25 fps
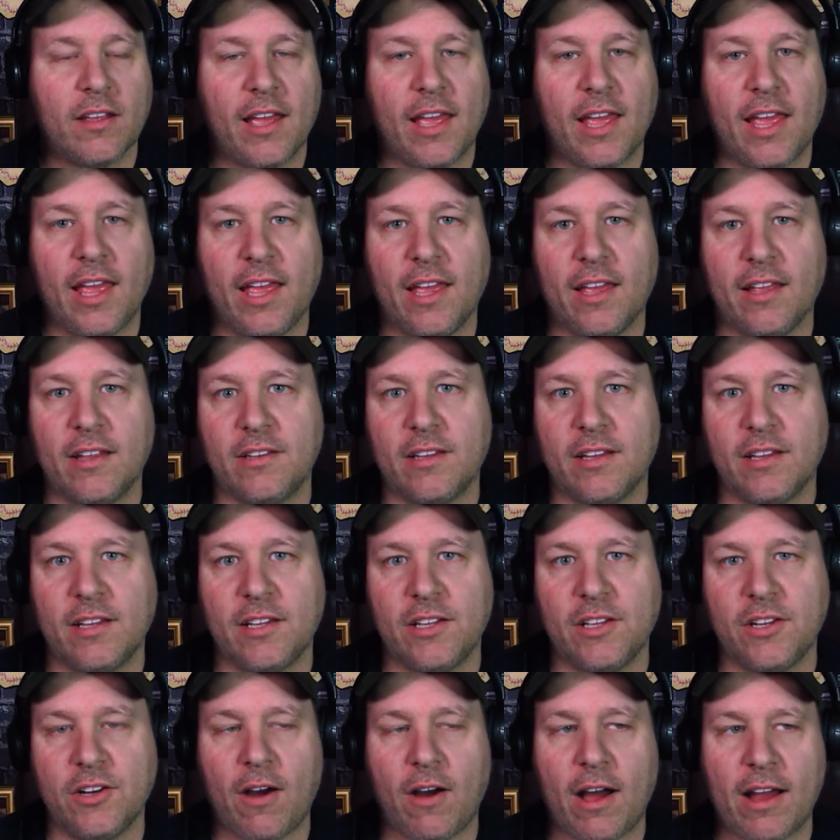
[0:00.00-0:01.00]
and
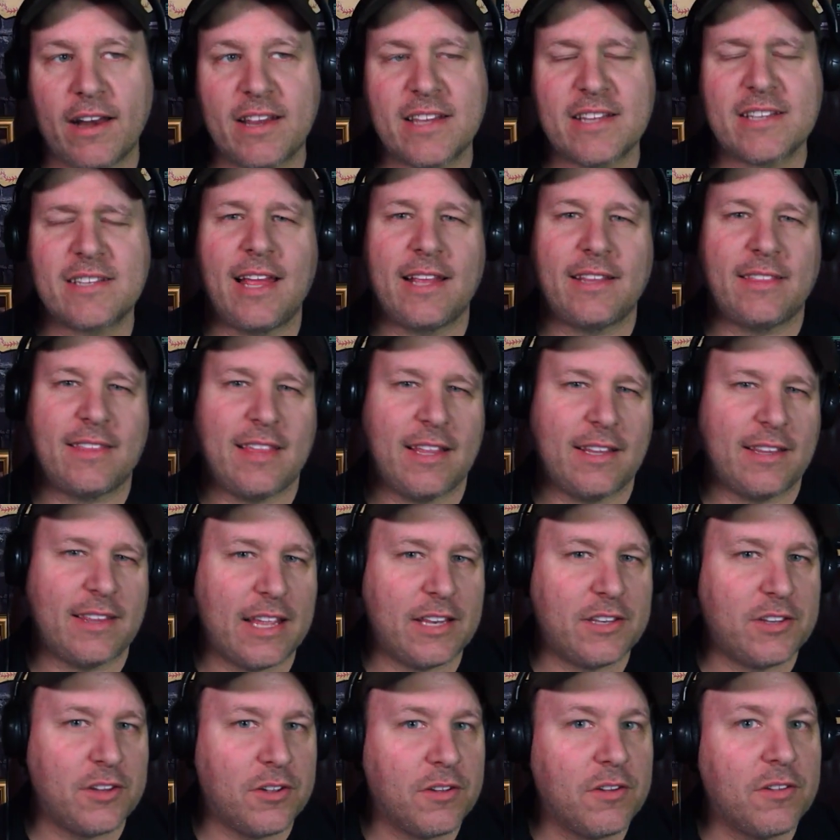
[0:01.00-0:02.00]
you know, I just like that
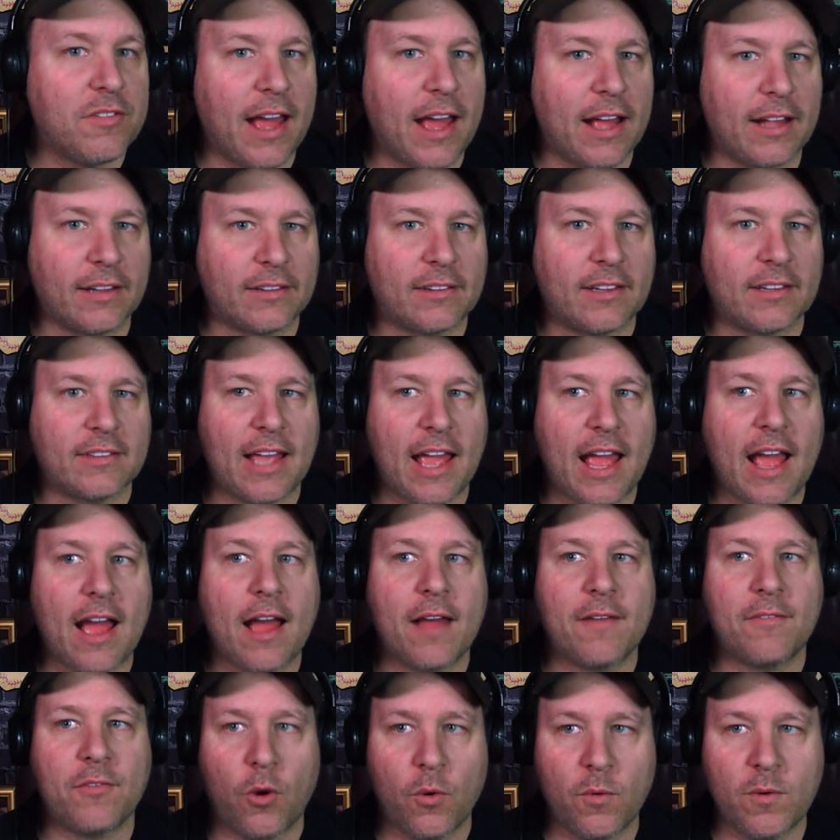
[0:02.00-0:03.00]
they do that, that they
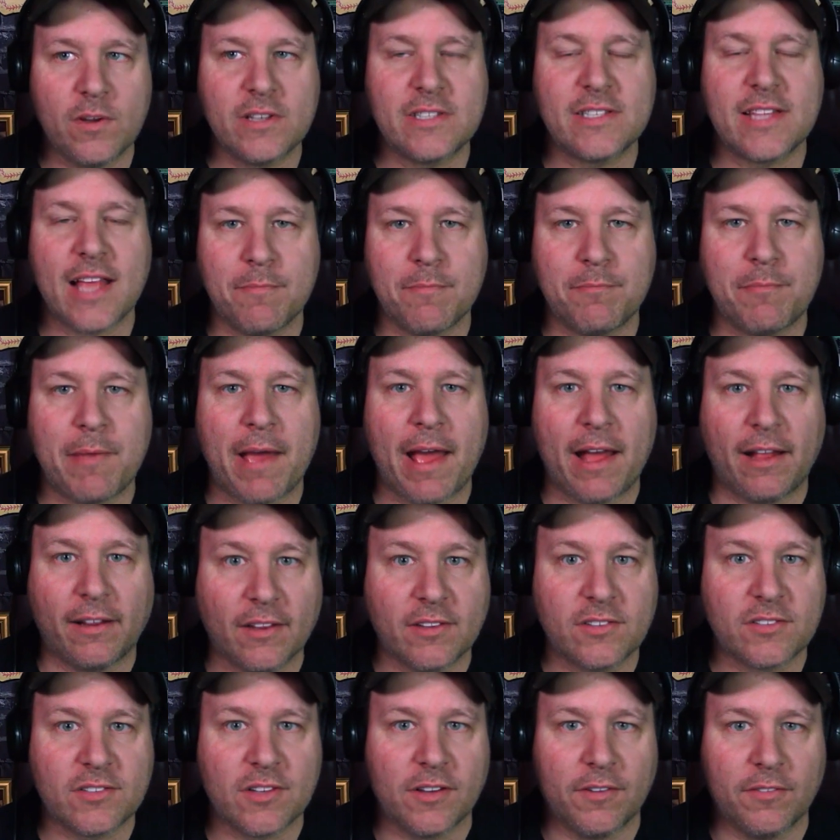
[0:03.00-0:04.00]
have always that
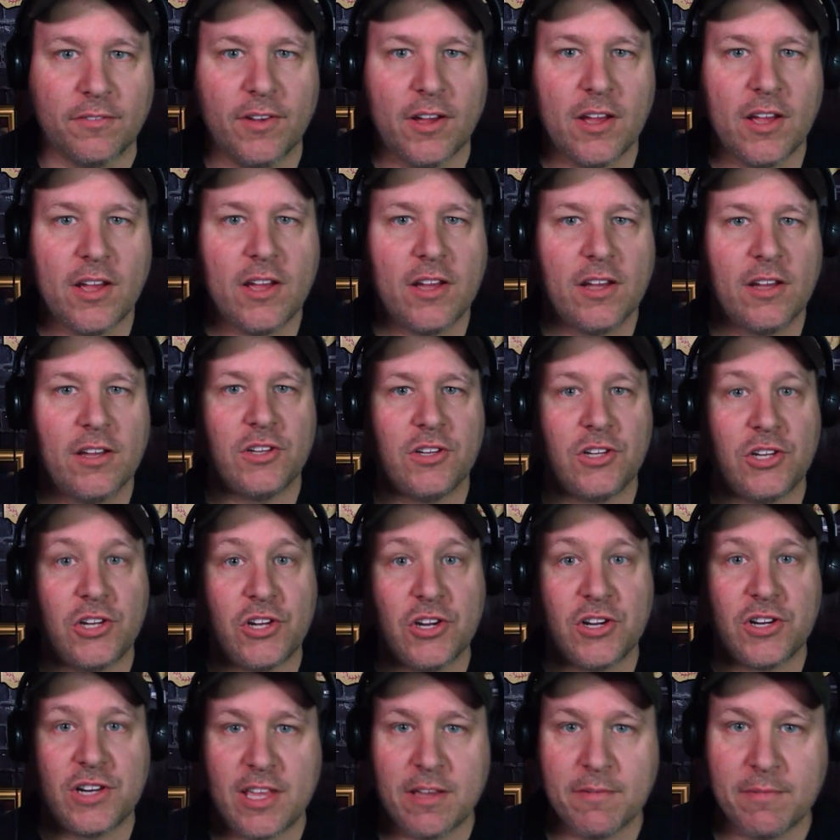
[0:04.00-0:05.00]
balance of
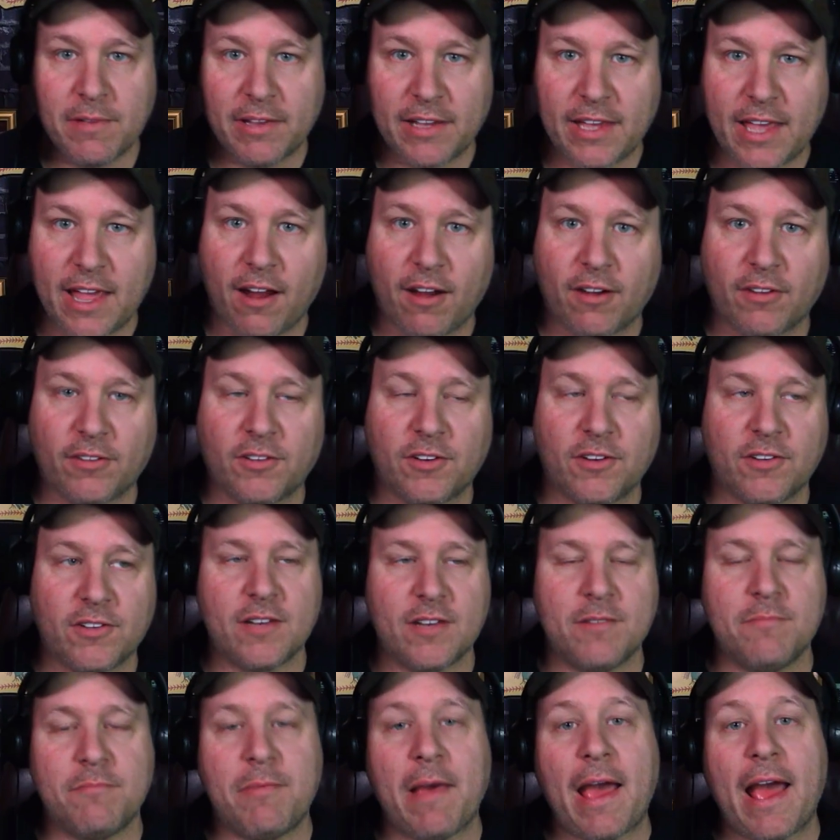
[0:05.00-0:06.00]
good human characters
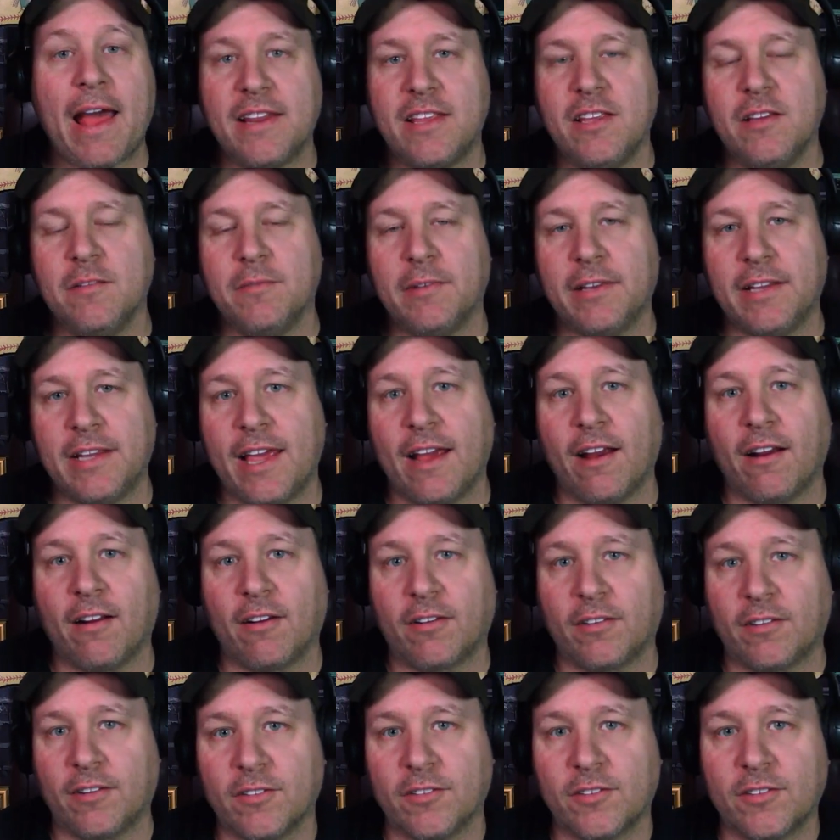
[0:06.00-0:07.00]
and bad human
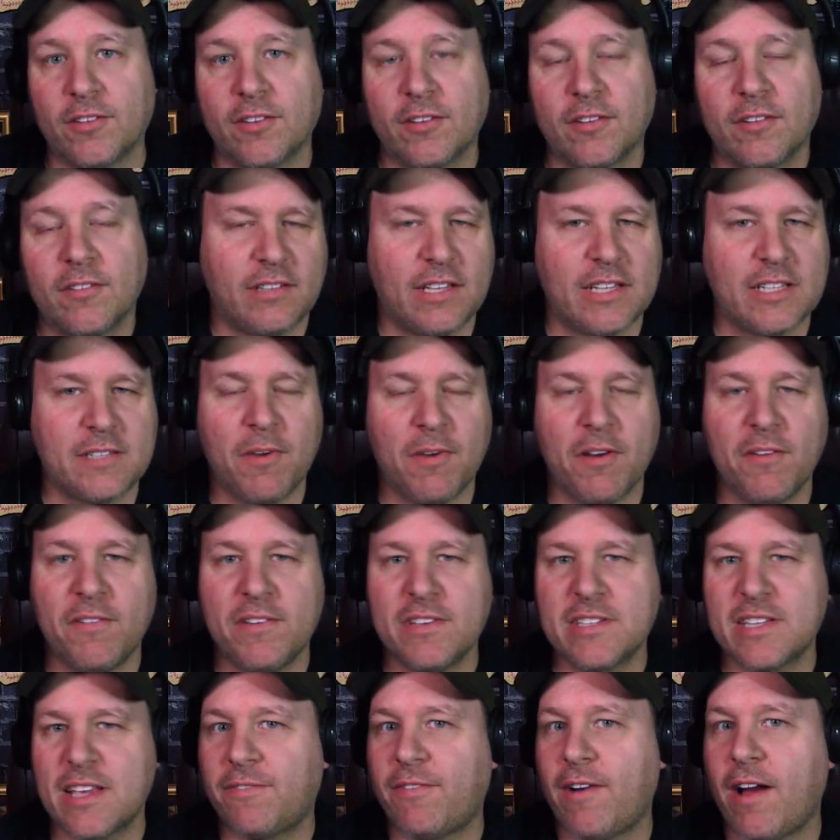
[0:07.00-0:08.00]
characters. These
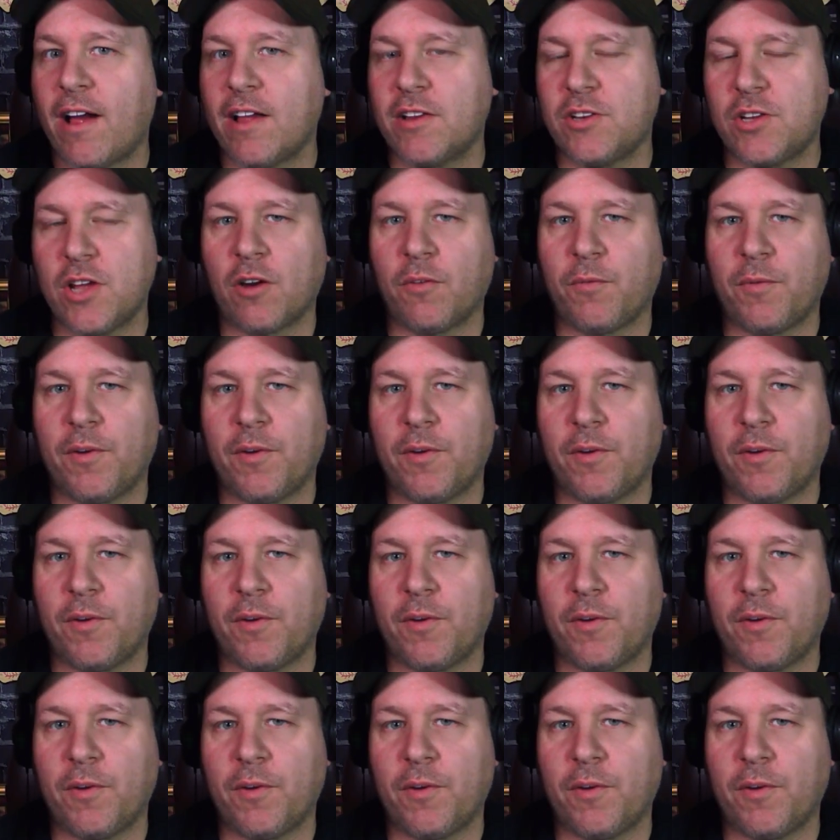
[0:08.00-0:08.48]
movies I find are